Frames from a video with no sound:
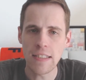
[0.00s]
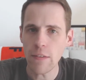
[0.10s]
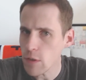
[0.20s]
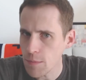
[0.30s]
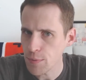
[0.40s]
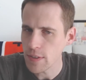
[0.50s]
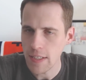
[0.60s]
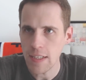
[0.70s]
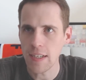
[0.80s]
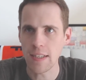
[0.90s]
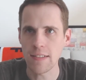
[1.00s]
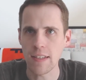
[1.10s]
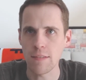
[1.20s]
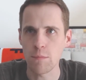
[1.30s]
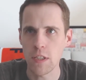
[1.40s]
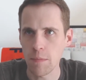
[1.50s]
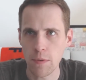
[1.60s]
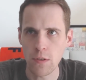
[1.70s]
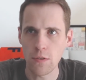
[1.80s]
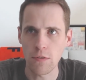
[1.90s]
never presented as a
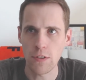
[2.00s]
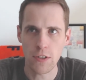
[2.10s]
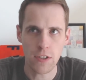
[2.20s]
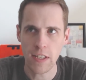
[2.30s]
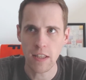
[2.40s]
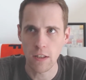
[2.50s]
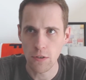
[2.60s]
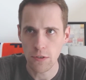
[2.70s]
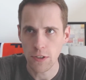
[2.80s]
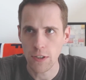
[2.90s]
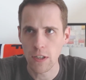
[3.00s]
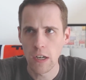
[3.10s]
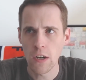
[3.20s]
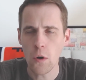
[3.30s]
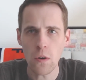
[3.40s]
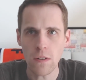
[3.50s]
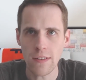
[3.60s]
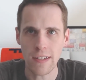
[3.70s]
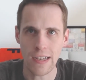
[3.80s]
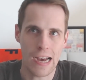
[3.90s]
typical nerdy loner or
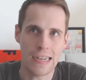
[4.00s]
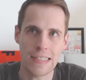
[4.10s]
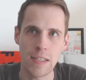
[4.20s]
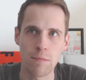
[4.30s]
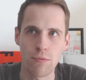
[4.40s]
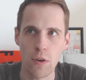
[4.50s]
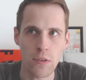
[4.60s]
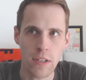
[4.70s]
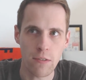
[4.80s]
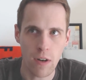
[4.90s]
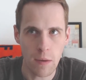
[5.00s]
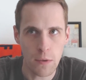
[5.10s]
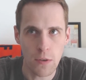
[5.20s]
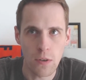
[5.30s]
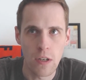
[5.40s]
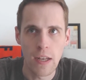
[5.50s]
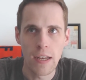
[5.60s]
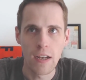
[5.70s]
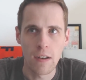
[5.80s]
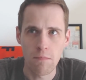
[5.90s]
the cocky, broken rebel,
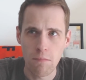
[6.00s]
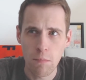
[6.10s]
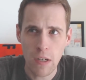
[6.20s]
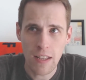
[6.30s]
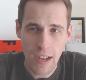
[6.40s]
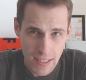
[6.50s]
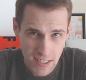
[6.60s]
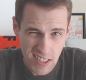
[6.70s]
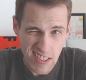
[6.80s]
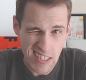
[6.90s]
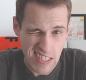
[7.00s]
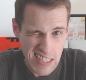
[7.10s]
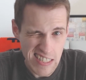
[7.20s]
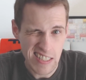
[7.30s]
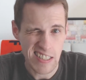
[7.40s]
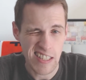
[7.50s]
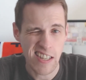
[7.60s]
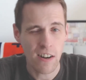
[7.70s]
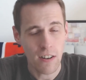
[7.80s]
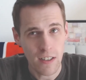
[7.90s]
but a lot of series tend to lean
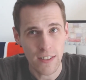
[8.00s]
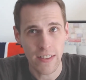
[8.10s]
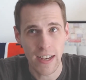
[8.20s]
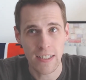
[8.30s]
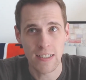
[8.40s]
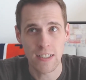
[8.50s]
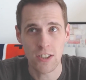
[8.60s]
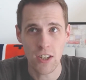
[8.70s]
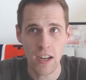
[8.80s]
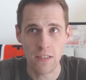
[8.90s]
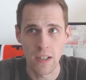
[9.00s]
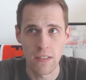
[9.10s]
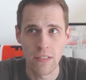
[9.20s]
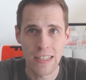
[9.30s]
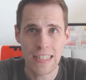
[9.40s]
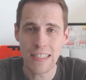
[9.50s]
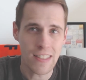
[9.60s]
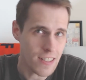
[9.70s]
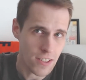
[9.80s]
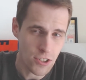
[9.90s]
hard on that in this genre. He's
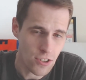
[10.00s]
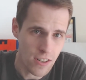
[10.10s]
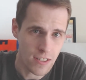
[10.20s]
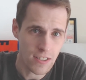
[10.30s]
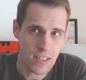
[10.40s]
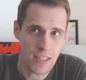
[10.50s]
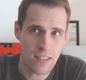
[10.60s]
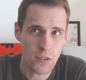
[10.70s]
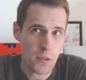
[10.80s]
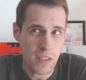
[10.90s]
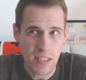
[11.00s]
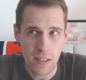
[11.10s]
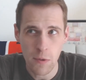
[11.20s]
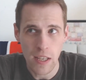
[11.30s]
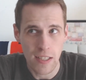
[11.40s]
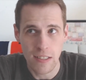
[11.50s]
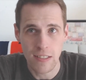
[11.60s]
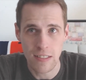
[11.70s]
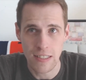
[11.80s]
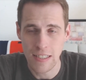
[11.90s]
not the strongest kid, nor is he the
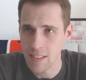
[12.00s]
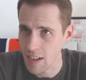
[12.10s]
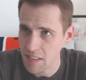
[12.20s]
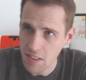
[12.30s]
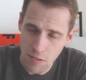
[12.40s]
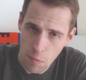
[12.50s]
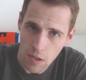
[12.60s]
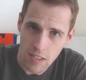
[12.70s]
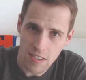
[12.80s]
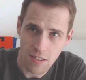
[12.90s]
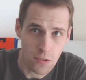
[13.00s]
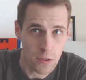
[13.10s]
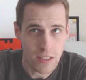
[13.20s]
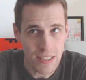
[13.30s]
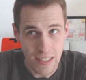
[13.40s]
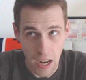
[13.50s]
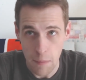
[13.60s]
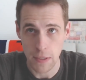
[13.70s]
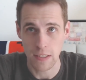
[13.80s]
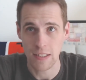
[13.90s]
weakest. He's not the smartest, nor is he the
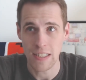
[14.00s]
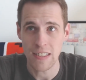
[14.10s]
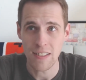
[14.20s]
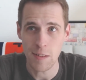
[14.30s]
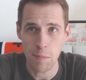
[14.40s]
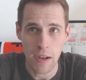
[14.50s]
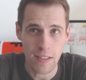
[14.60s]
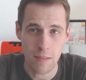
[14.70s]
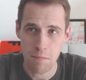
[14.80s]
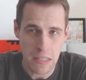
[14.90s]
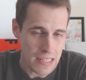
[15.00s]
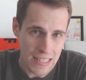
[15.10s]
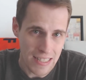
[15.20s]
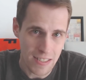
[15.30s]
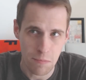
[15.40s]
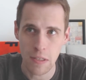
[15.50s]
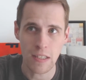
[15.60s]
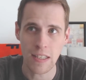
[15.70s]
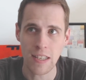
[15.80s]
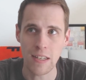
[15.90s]
dumbest. He's about as
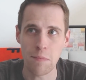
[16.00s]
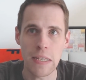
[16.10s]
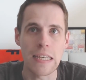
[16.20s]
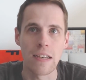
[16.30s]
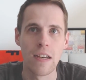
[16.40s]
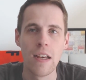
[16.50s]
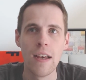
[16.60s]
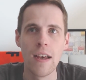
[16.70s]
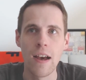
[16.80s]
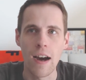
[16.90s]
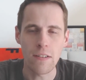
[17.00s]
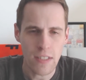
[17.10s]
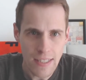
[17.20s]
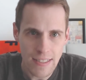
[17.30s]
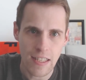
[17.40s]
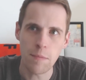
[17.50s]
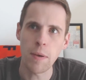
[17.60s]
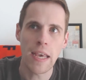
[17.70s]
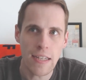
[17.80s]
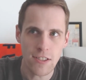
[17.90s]
middling can be. I realize that
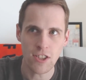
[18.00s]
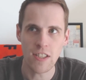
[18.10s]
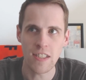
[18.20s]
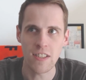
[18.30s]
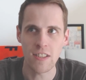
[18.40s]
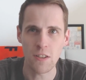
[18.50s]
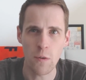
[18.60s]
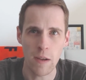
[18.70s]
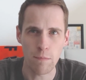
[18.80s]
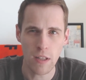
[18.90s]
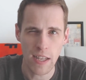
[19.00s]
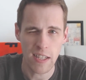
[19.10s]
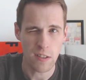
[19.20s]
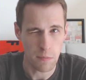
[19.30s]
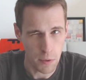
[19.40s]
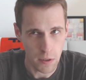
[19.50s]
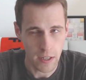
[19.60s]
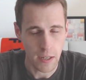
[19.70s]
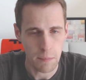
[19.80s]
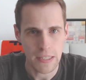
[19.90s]
paints Shinichi as quite plain or
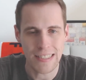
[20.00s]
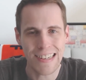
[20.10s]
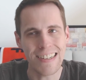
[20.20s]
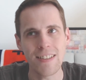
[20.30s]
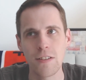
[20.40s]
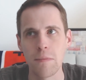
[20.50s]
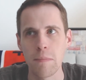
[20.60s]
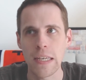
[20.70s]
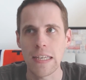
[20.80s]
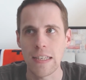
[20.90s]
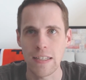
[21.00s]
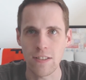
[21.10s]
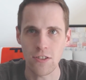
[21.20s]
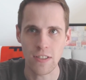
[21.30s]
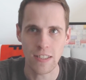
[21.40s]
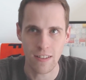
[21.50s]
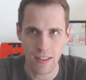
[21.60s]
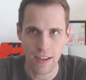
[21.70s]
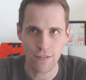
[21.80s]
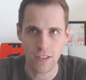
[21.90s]
boring, but it's not until Migi enters his
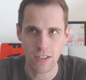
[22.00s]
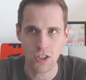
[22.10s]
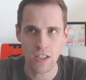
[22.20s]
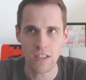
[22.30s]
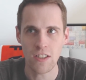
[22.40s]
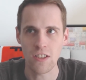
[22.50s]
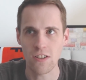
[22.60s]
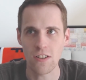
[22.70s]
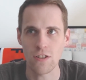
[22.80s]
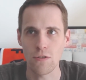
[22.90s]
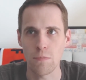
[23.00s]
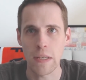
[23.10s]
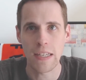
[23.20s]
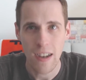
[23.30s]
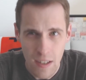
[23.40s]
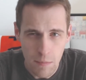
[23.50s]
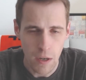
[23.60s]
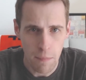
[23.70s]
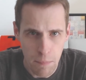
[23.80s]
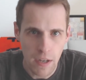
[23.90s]
life does Shinichi start to become
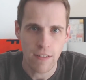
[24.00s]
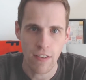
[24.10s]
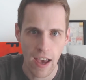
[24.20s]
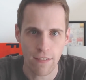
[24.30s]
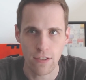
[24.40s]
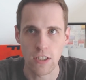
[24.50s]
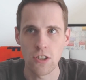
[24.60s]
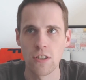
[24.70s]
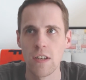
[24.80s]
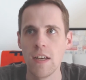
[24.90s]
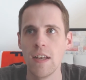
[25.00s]
above average.